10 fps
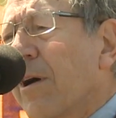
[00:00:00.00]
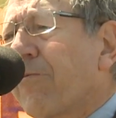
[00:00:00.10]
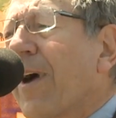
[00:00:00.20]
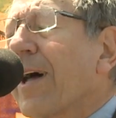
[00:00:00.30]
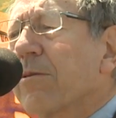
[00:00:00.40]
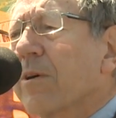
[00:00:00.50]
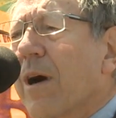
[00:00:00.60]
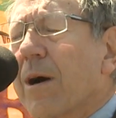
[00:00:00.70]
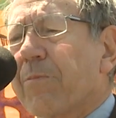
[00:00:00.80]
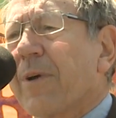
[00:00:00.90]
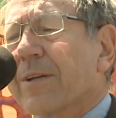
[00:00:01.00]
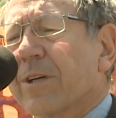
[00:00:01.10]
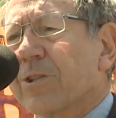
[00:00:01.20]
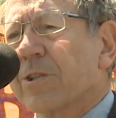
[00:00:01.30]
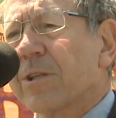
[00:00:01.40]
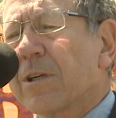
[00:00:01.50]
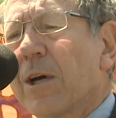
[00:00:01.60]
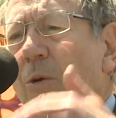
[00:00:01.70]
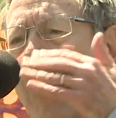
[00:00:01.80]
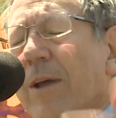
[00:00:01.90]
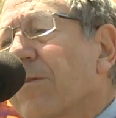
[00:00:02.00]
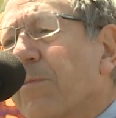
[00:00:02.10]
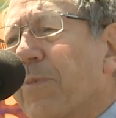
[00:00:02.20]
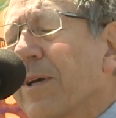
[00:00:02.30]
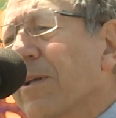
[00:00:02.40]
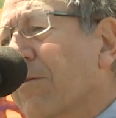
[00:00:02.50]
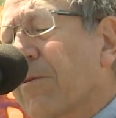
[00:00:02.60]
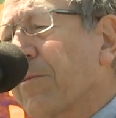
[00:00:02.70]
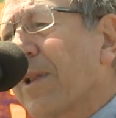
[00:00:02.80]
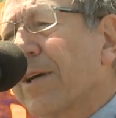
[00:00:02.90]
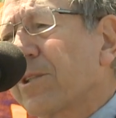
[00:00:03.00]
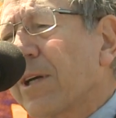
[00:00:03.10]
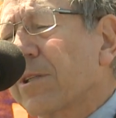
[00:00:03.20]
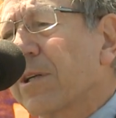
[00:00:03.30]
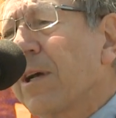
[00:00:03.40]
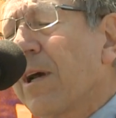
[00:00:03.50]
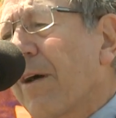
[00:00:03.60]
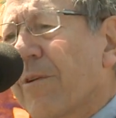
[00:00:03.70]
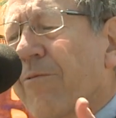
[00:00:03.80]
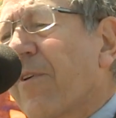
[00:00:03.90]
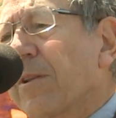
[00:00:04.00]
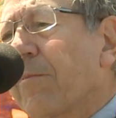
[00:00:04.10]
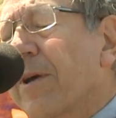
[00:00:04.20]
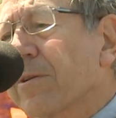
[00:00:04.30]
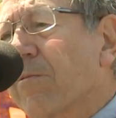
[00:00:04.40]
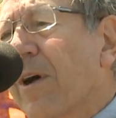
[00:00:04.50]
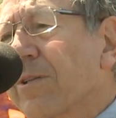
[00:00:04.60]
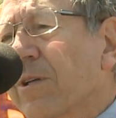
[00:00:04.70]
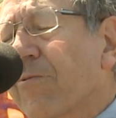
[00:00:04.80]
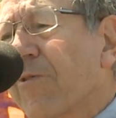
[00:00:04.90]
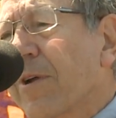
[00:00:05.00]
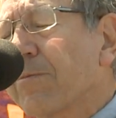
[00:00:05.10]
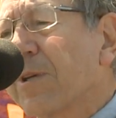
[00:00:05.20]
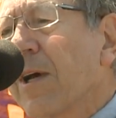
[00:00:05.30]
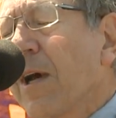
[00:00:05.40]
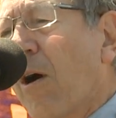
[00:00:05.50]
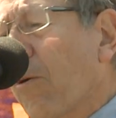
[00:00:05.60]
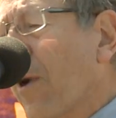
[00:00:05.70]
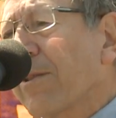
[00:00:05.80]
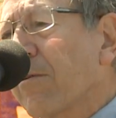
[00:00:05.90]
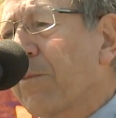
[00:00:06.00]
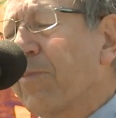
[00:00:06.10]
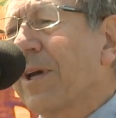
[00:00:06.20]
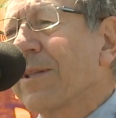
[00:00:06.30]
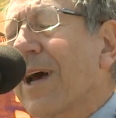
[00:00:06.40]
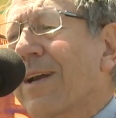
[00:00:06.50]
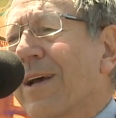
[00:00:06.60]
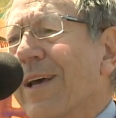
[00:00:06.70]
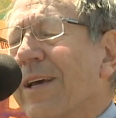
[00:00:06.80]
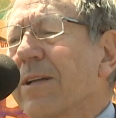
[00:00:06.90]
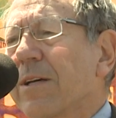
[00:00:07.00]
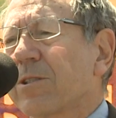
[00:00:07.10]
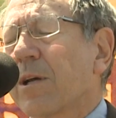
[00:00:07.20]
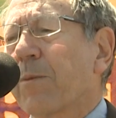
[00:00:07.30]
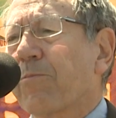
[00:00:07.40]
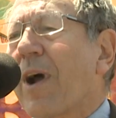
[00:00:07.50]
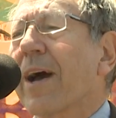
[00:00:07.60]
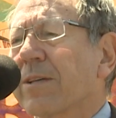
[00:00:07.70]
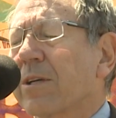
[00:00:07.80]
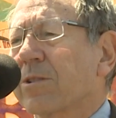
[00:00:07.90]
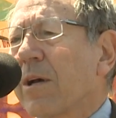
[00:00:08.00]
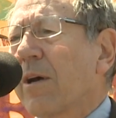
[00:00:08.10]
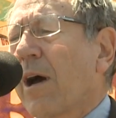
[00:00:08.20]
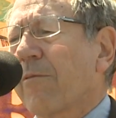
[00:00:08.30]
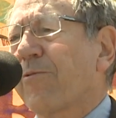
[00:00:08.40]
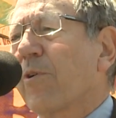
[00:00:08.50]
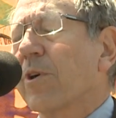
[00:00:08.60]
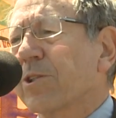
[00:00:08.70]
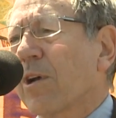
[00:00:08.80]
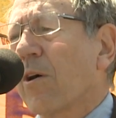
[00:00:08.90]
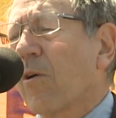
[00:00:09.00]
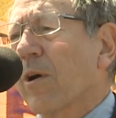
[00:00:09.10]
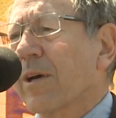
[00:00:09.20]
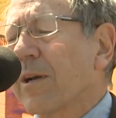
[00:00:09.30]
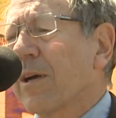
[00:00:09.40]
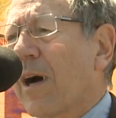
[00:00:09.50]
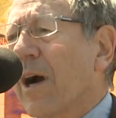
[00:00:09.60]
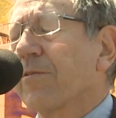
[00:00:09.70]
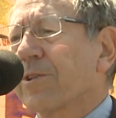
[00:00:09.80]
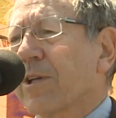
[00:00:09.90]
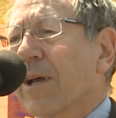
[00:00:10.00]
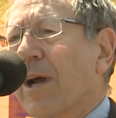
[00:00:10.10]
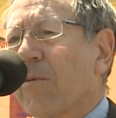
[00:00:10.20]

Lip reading: of Falun Gong practitioners, whether it be in the criminalization of their fundamental rights and freedoms, or whether it be in that heinous practice of forced organ harvesting. And I